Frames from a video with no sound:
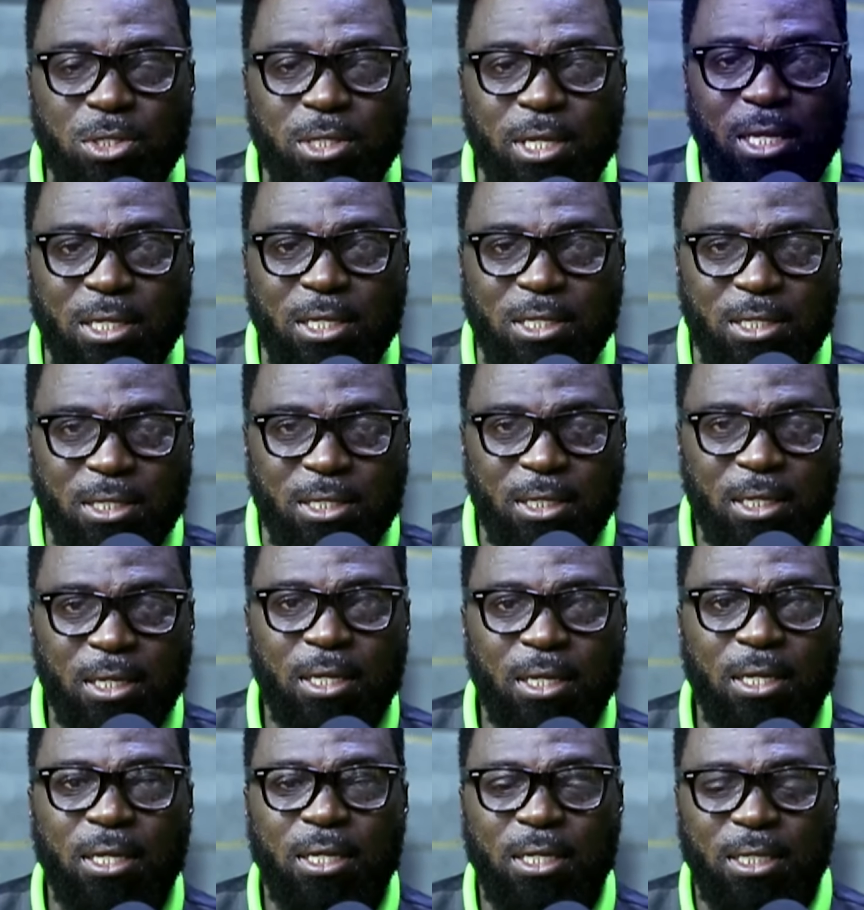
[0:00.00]
this
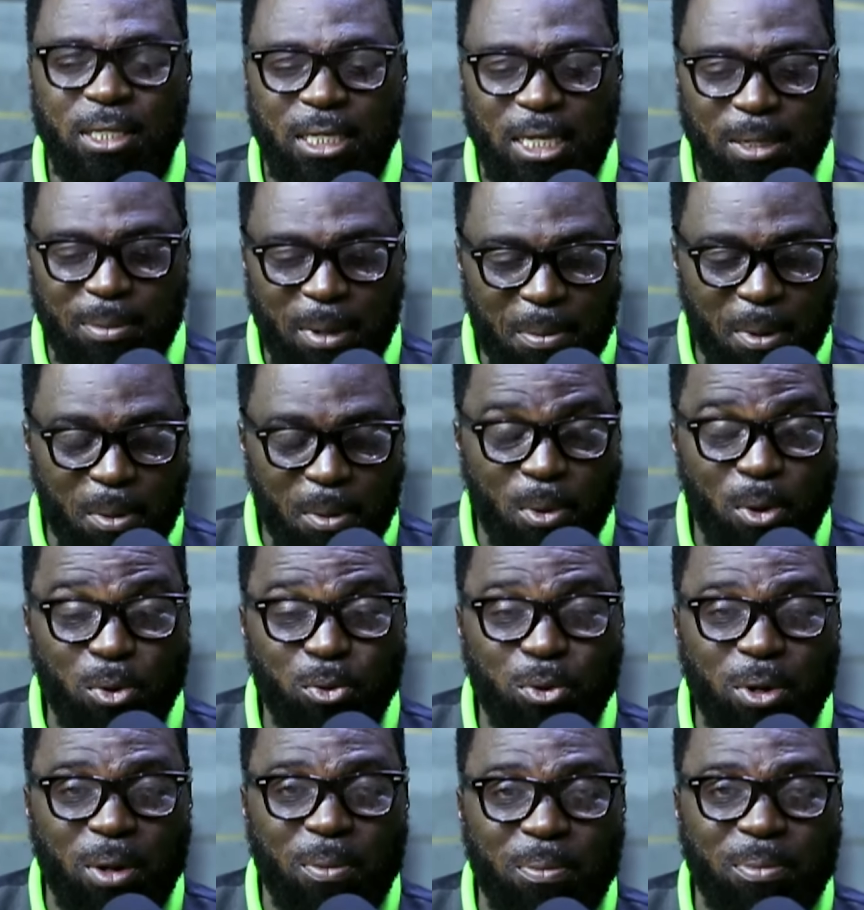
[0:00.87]
ye ba be
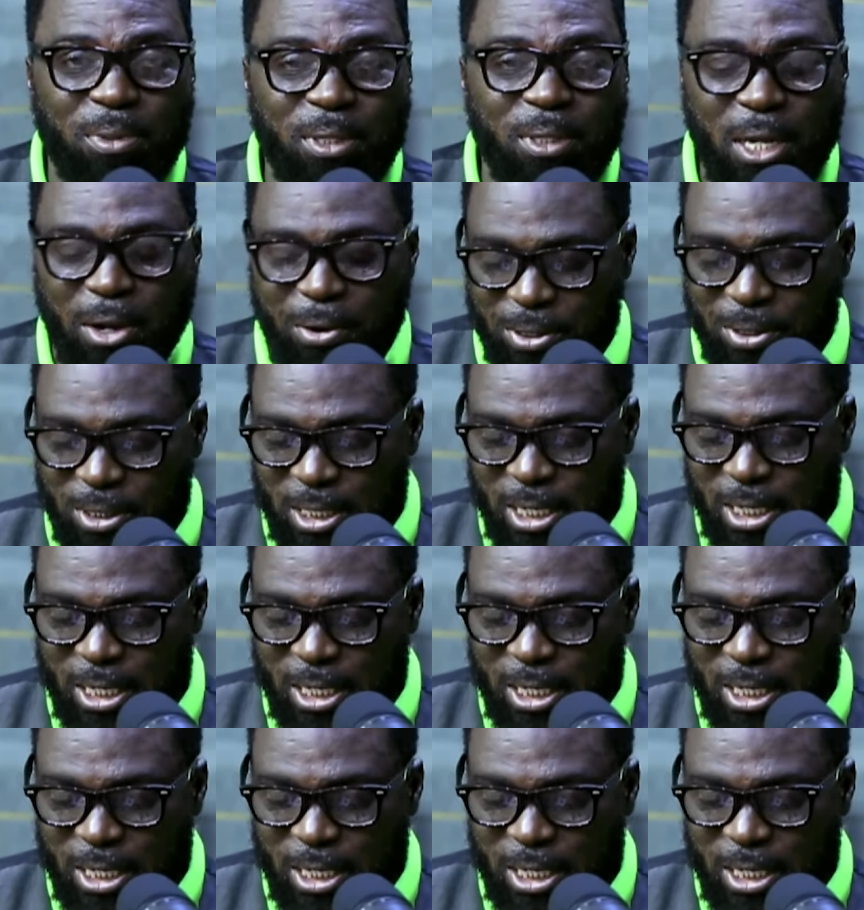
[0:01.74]
wuram nya hwetene